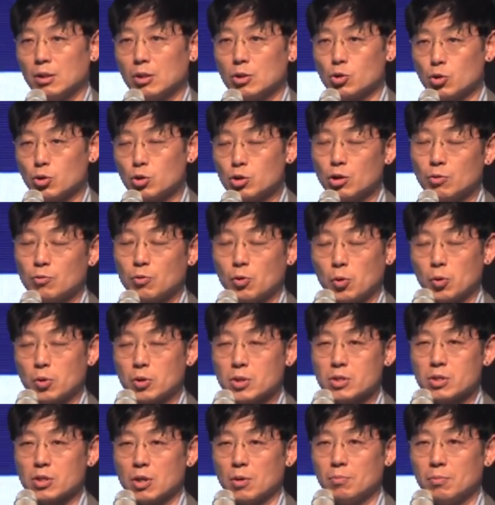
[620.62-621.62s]
YouTube or
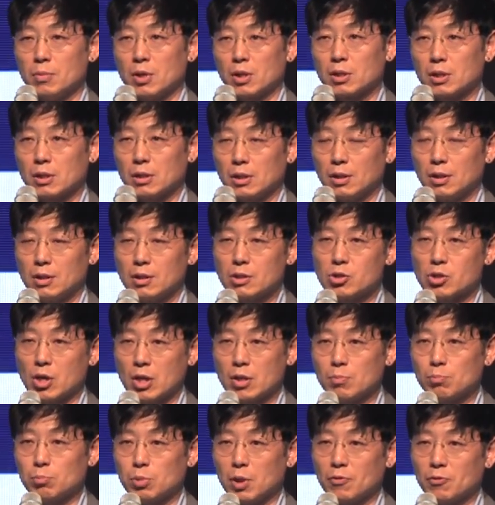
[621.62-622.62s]
some
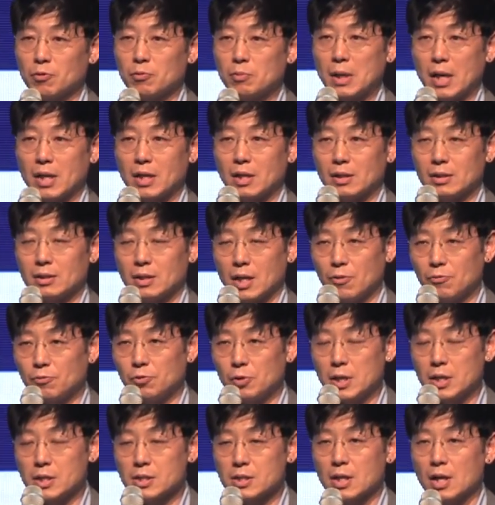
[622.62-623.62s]
giant platform like
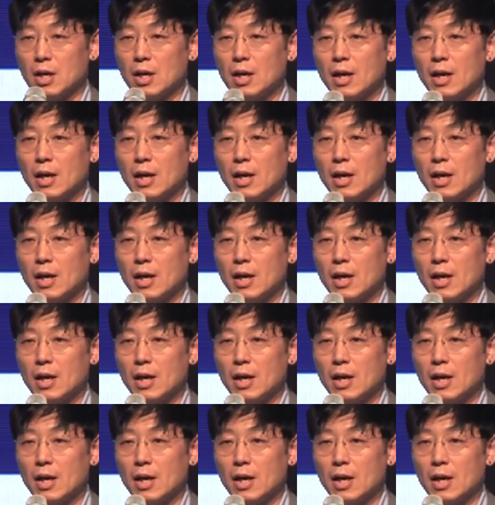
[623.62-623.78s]
Netflix,